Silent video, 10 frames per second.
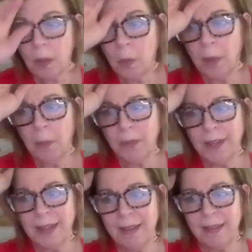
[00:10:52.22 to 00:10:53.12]
well, I won't
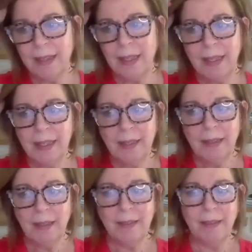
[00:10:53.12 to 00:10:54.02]
say easily,
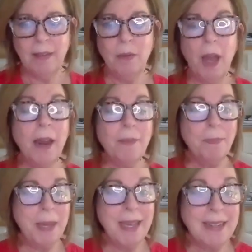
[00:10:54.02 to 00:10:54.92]
because you got to
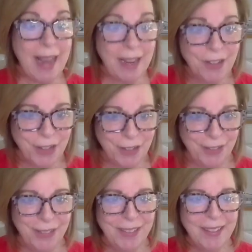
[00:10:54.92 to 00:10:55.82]
be
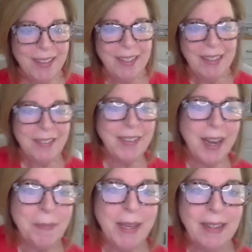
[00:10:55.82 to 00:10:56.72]
intentional. You've
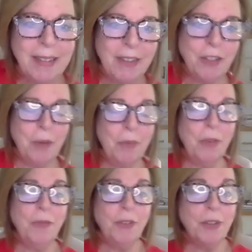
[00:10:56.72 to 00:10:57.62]
got to be intentional.
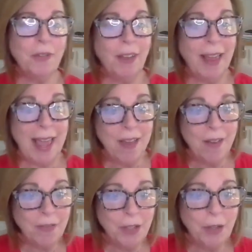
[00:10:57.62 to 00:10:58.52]
So, first of all, you
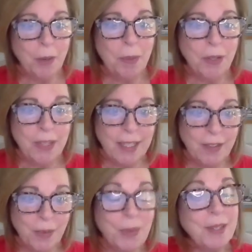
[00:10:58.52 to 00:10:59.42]
have to know your
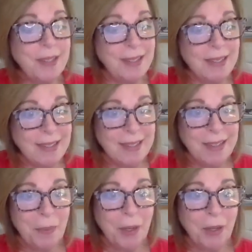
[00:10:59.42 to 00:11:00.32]
protein sources.
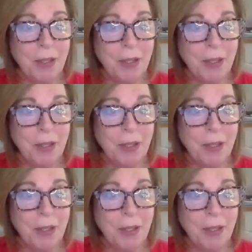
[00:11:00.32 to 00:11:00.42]
What are